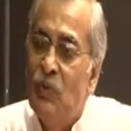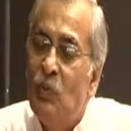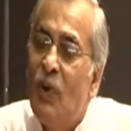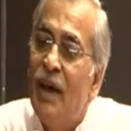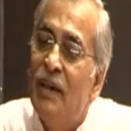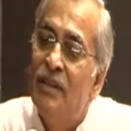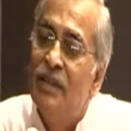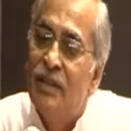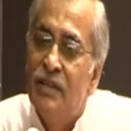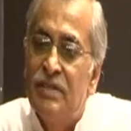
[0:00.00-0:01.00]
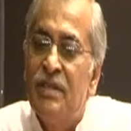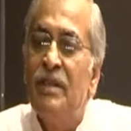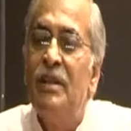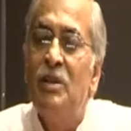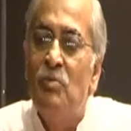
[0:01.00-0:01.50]
Why? The others
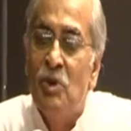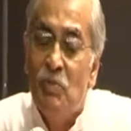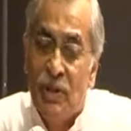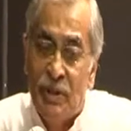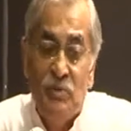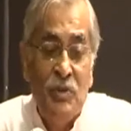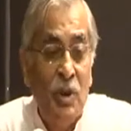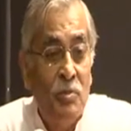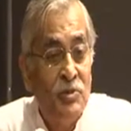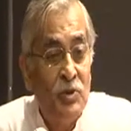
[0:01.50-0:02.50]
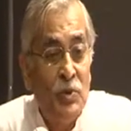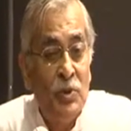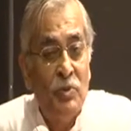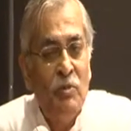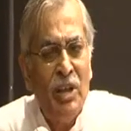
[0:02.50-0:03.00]
think that the people are the
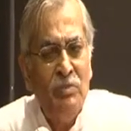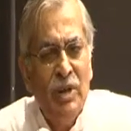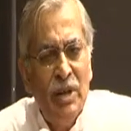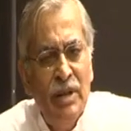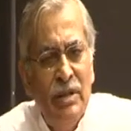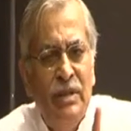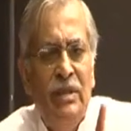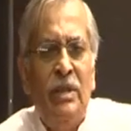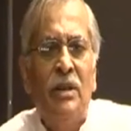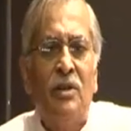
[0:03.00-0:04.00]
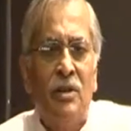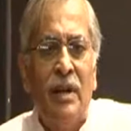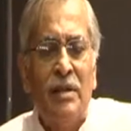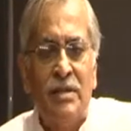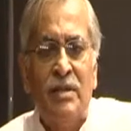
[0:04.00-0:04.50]
absolute. Mahatma Gandhi here
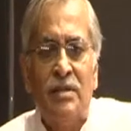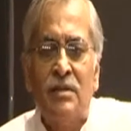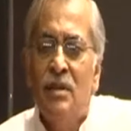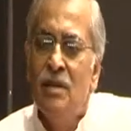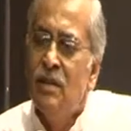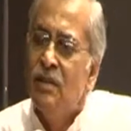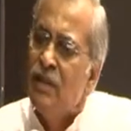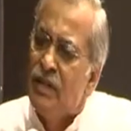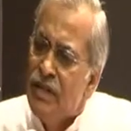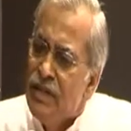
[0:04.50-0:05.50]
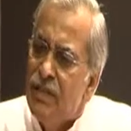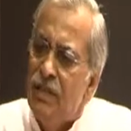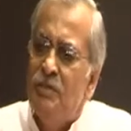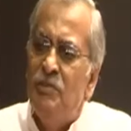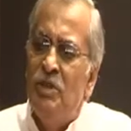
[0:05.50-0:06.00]
tells us that neither
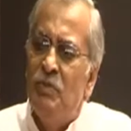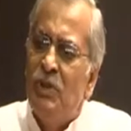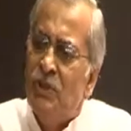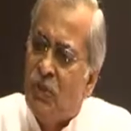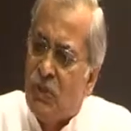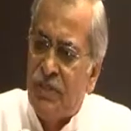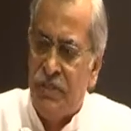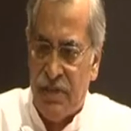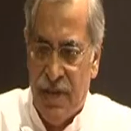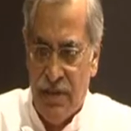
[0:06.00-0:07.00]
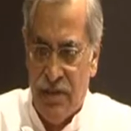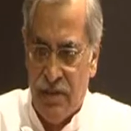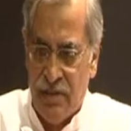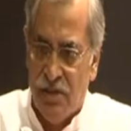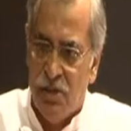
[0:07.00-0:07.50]
the people nor the state,
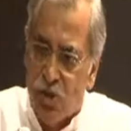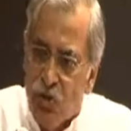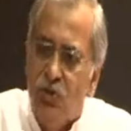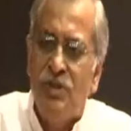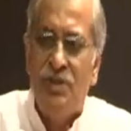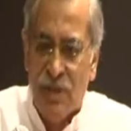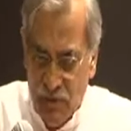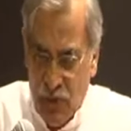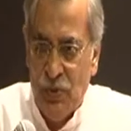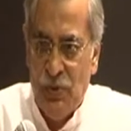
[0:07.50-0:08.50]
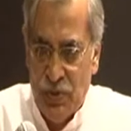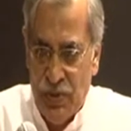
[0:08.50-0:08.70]
truth is absolute.